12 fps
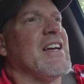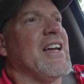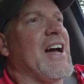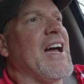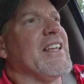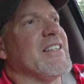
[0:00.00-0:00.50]

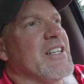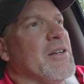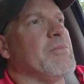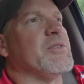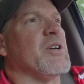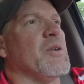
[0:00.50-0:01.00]
I ended
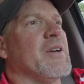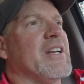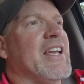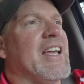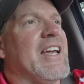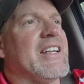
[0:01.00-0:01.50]
up going
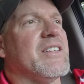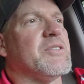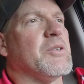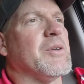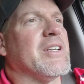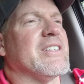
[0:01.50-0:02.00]
ahead and
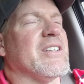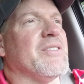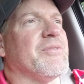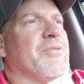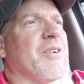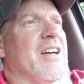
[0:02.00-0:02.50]
doing the
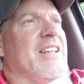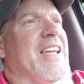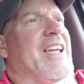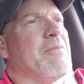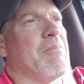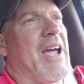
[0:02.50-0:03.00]
front
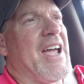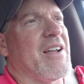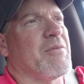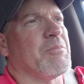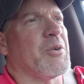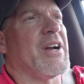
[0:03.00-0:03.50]
and
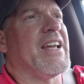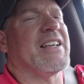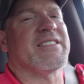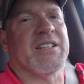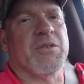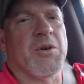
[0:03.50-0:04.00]
back
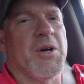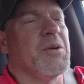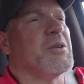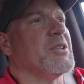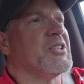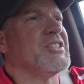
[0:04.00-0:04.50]
brakes and
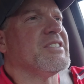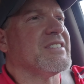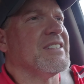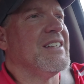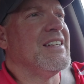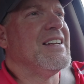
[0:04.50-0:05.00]
rotors,
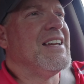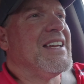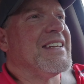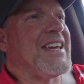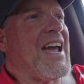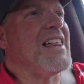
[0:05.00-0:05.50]

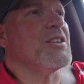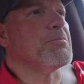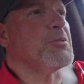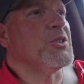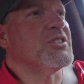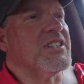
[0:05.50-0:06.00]

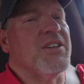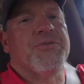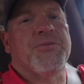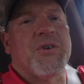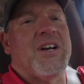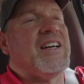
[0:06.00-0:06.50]
calipers in the
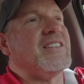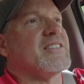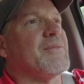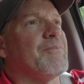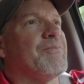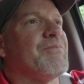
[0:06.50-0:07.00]
front,
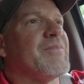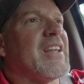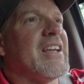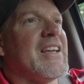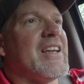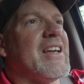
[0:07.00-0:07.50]

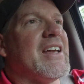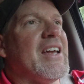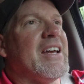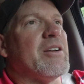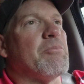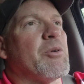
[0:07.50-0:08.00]

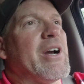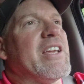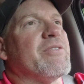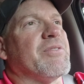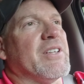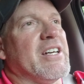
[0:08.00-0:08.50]
and a
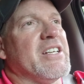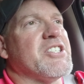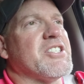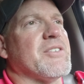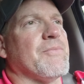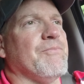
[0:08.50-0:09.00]
brake flush.